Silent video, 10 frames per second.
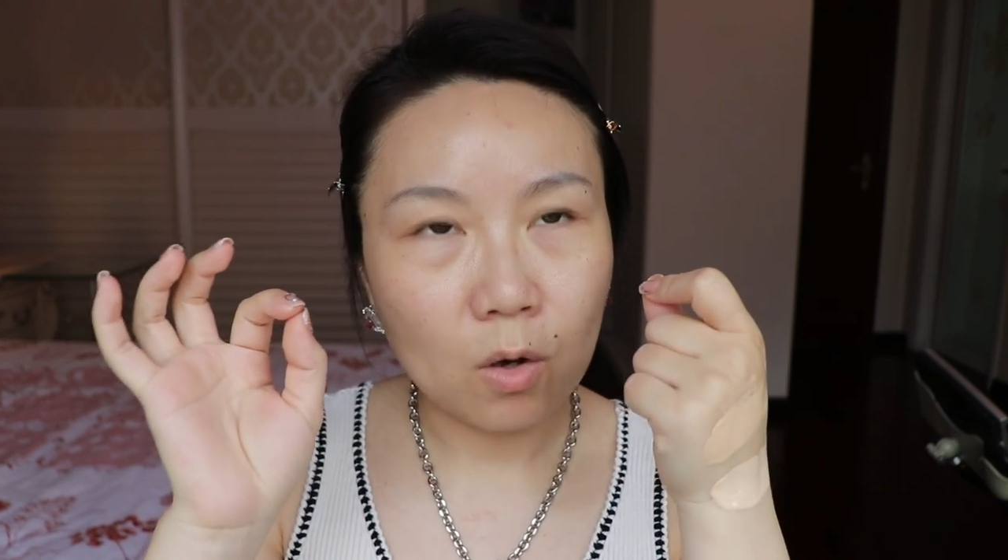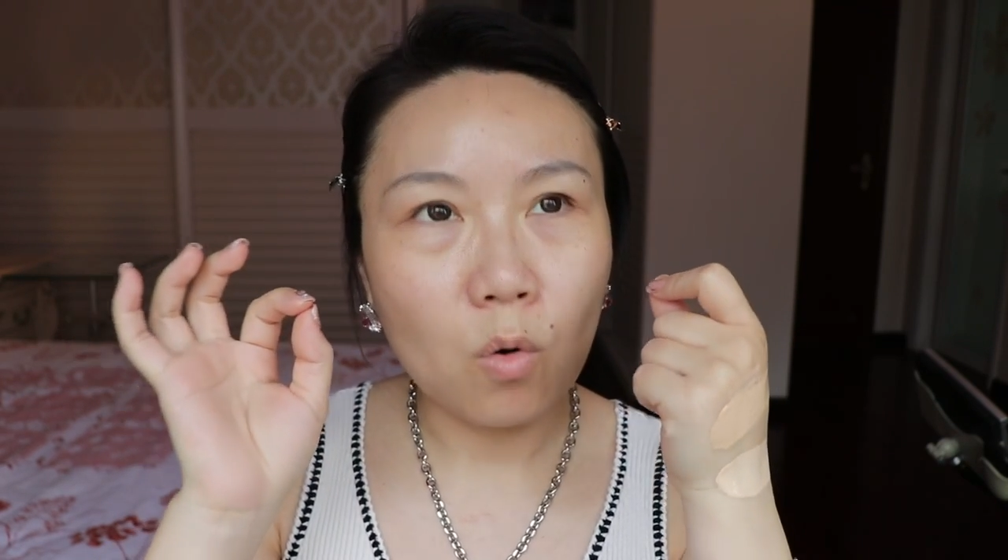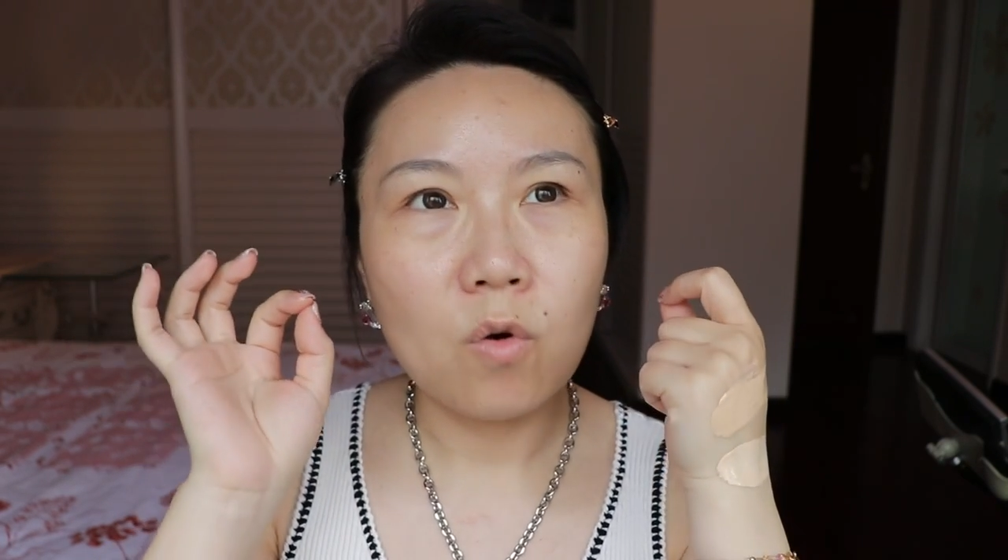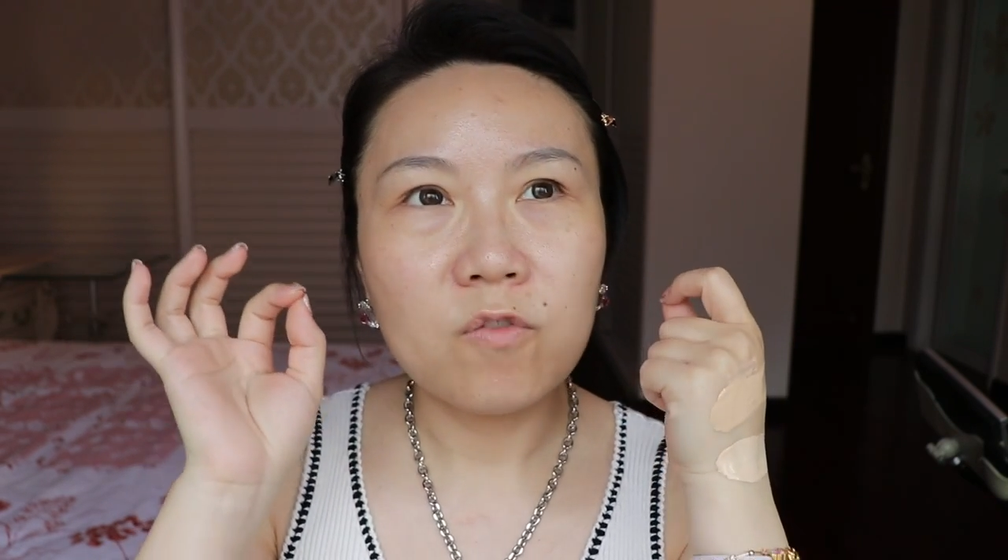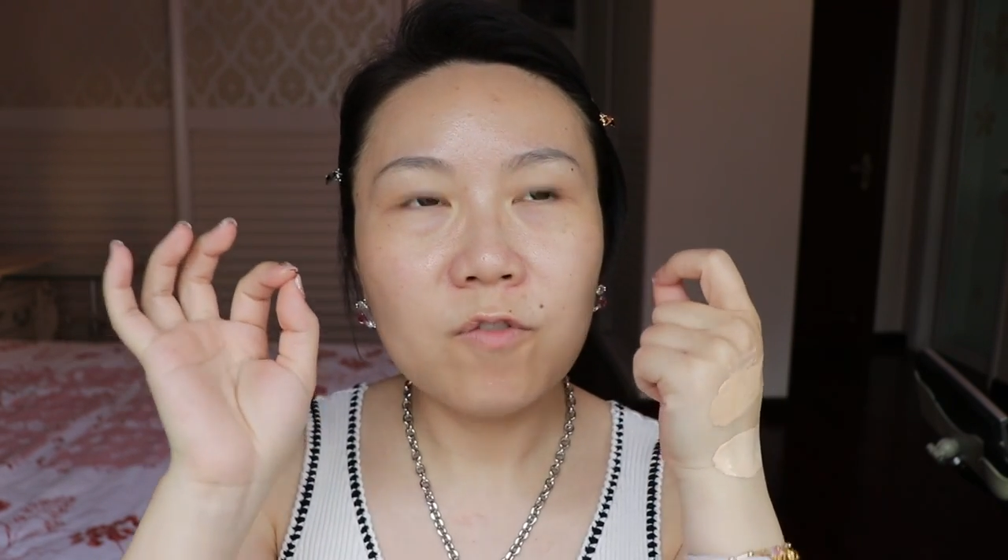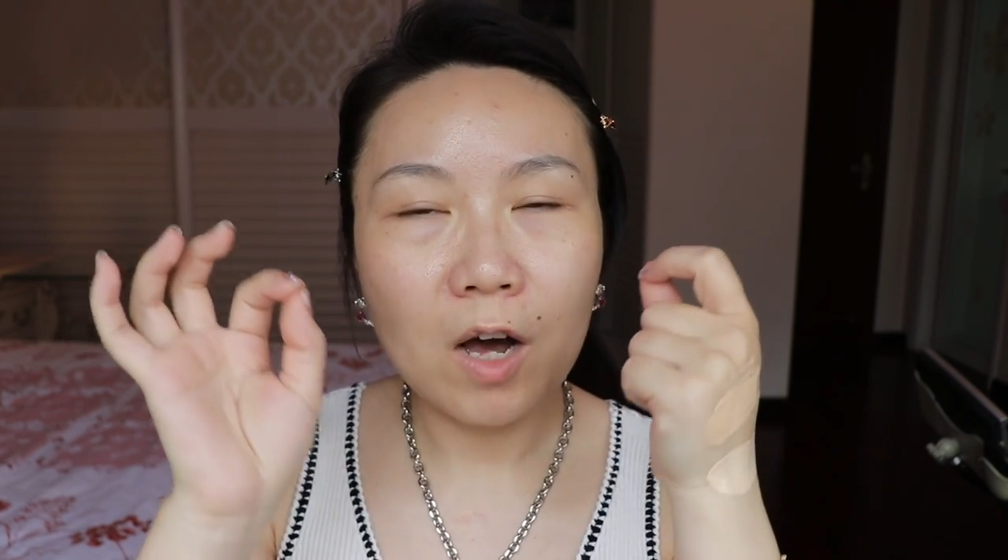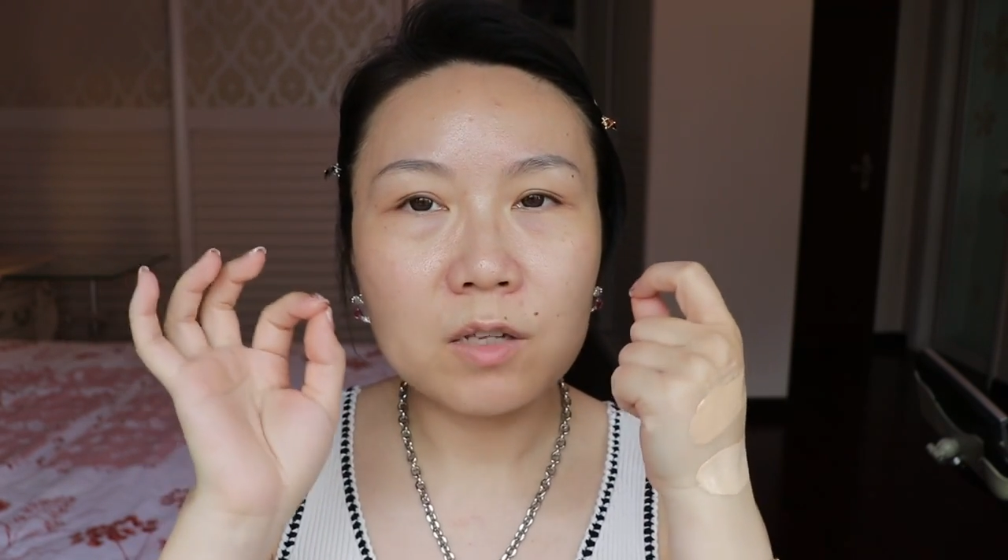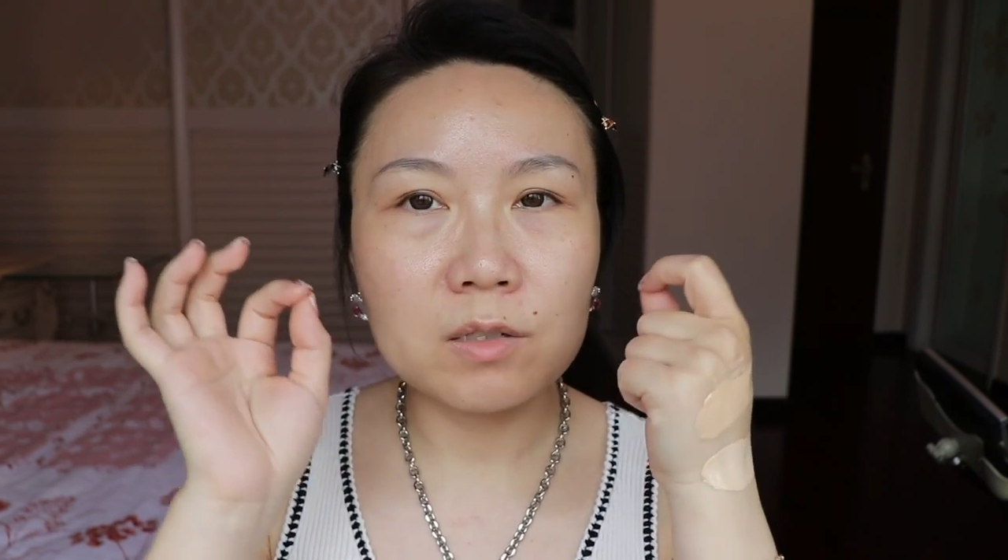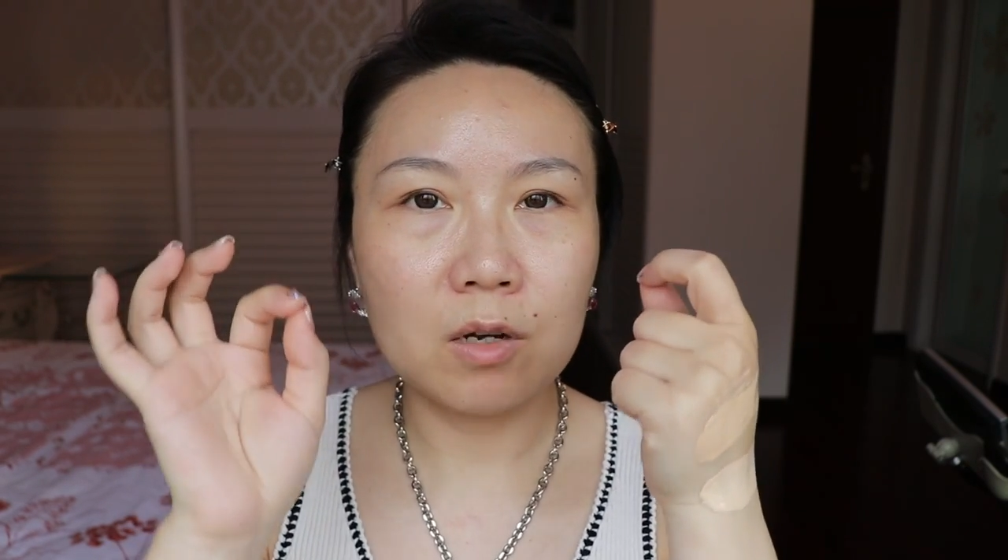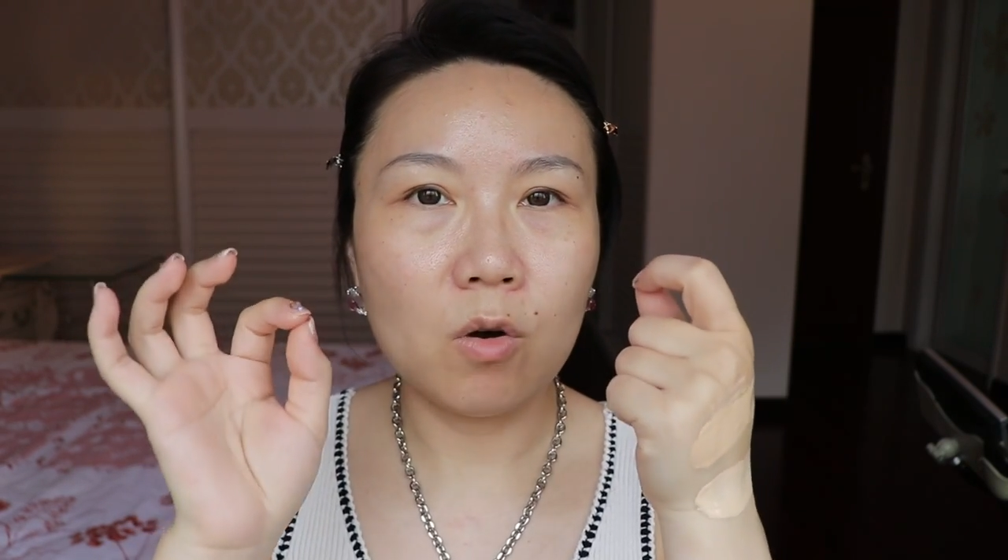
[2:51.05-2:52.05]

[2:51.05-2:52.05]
or faster